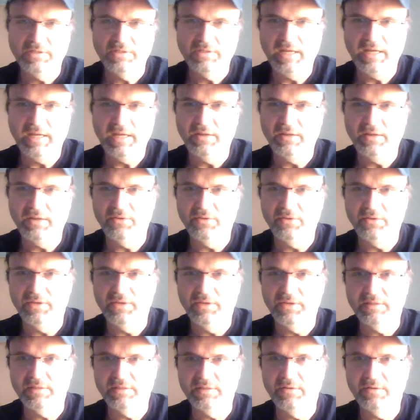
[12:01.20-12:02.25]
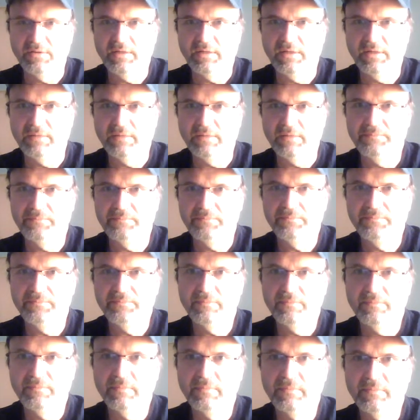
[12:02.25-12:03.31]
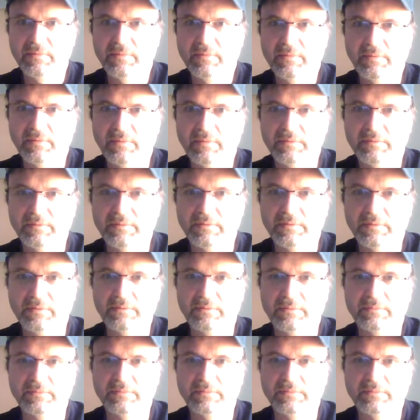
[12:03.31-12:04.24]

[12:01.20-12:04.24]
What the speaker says: had other things going on. So